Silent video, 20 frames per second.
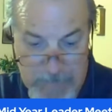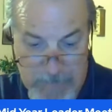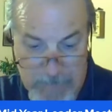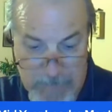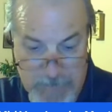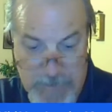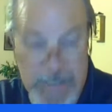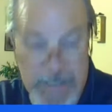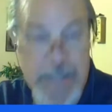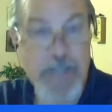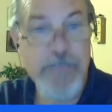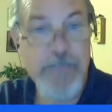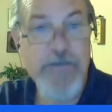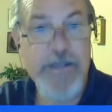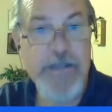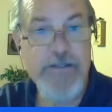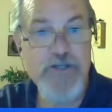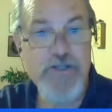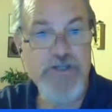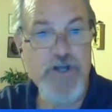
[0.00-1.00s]
so now you've
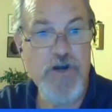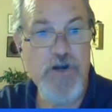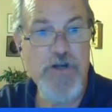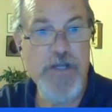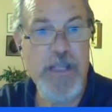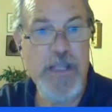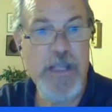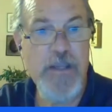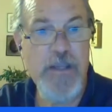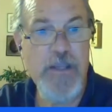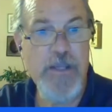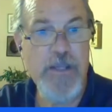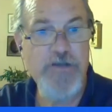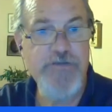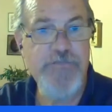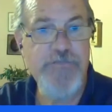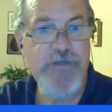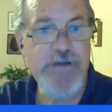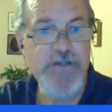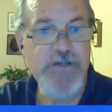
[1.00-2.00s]
got your start date, you got
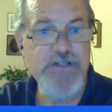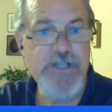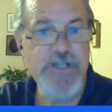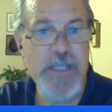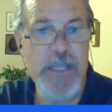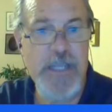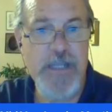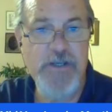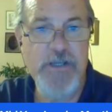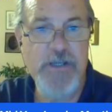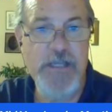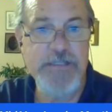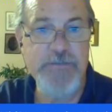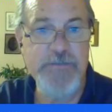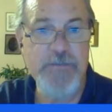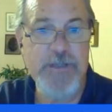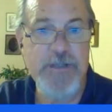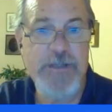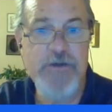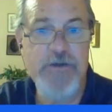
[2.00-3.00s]
your finish date, you got
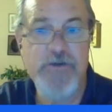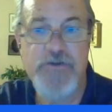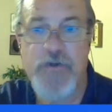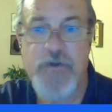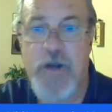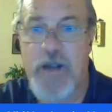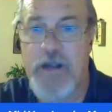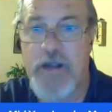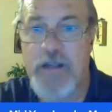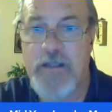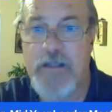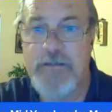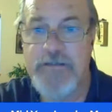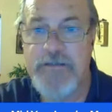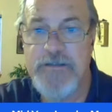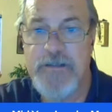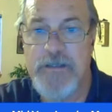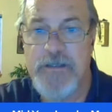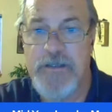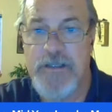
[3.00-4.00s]
some leader
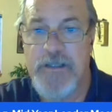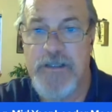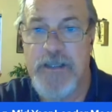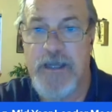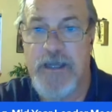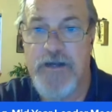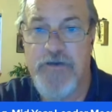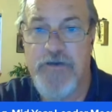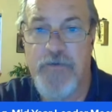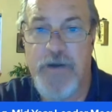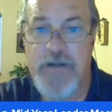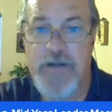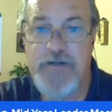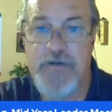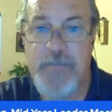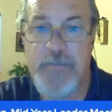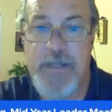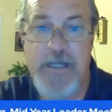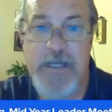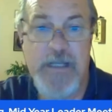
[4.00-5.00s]
trainings, you got a director
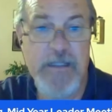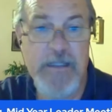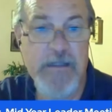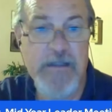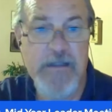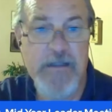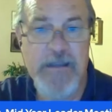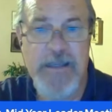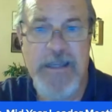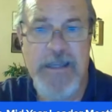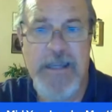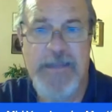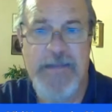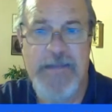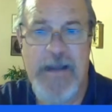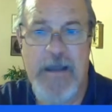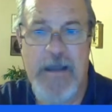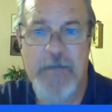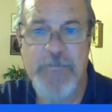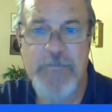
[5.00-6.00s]
meeting, and
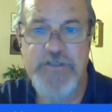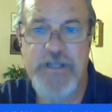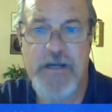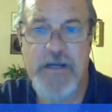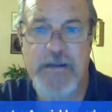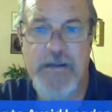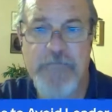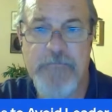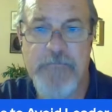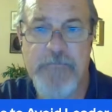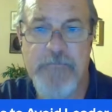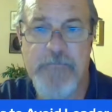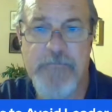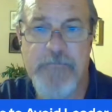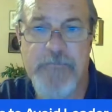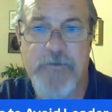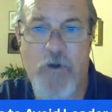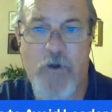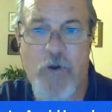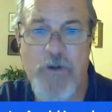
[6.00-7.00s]
then I'm just going to
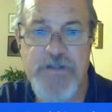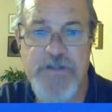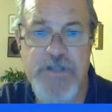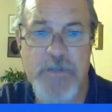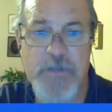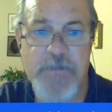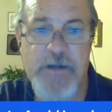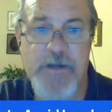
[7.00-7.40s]
throw in something